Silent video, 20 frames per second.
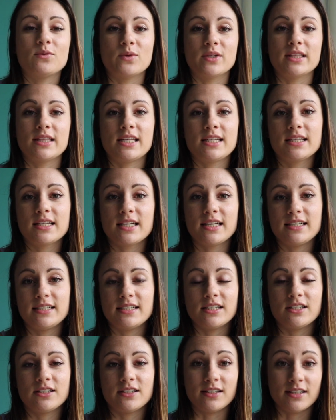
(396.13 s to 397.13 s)
the one thing that I
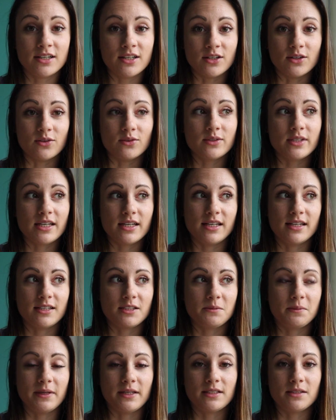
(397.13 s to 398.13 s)
didn't know that he
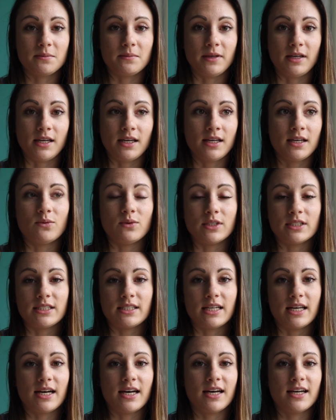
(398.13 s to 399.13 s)
explained to me was
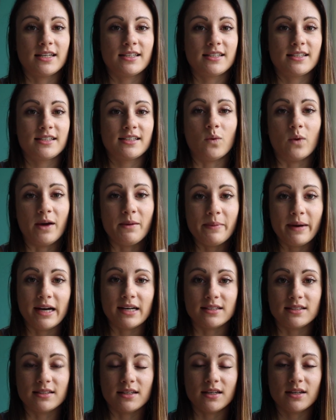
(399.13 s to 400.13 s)
that white
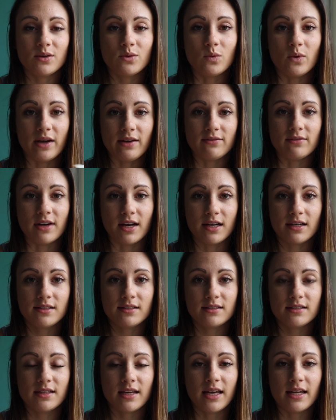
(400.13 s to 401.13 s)
pasta, white
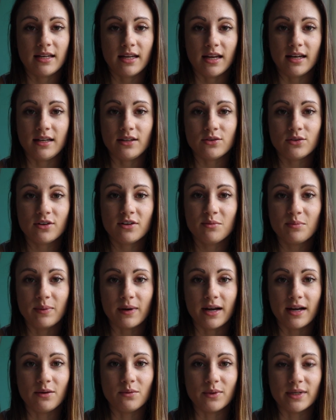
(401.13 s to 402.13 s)
rice, and any sort of
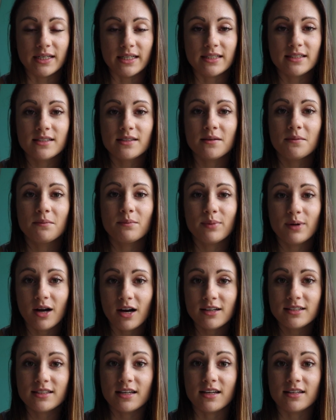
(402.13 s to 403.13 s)
bread, when it's
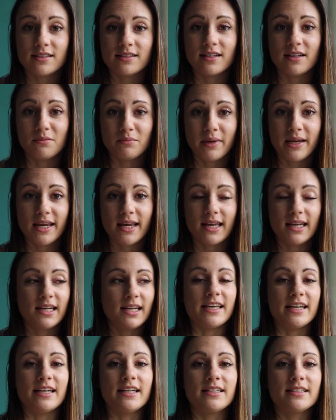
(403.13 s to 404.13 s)
processed and made,
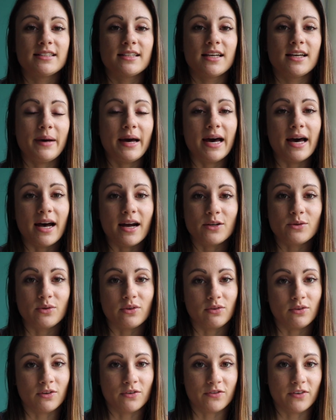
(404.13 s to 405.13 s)
it is packed
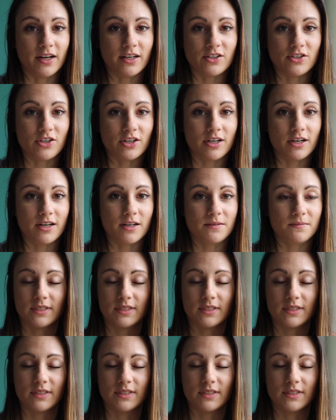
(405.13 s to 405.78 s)
with refined sugar.